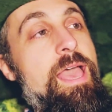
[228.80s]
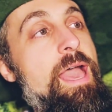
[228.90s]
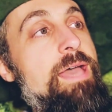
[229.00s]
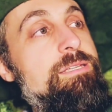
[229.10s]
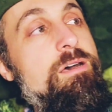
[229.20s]

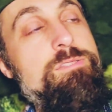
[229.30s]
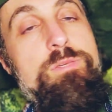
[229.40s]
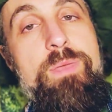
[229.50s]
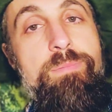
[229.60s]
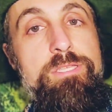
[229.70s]
and
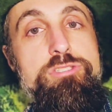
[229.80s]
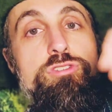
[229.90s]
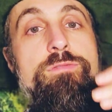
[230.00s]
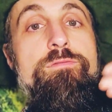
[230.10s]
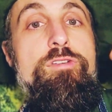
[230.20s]
also maybe
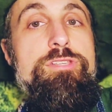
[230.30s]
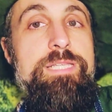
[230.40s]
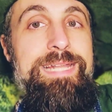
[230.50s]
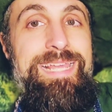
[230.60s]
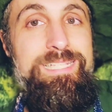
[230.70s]

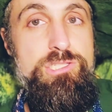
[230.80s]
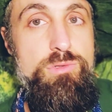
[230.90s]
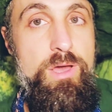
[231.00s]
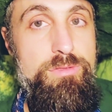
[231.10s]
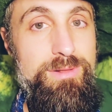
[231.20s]
traversing
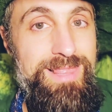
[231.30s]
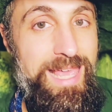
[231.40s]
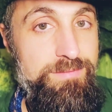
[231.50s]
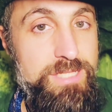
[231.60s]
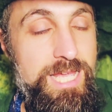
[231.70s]
into other
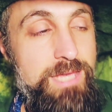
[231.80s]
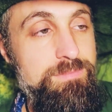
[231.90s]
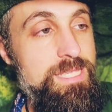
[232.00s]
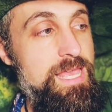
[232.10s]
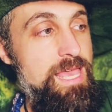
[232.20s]

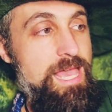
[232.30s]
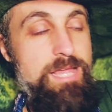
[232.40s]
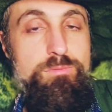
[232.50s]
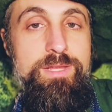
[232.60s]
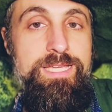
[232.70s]
lifetimes
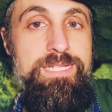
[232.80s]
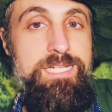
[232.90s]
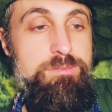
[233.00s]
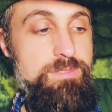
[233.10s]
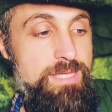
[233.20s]
and
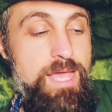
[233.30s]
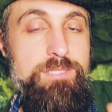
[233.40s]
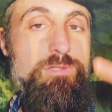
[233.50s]
reconnecting with that.